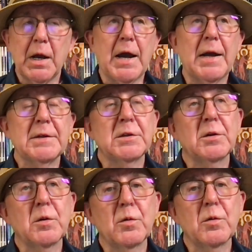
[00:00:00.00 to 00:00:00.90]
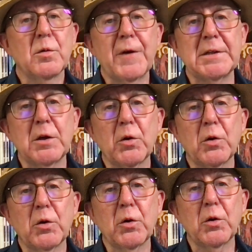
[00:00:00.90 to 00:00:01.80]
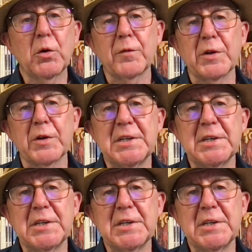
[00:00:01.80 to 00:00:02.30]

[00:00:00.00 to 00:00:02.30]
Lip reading: And reflecting on all of this,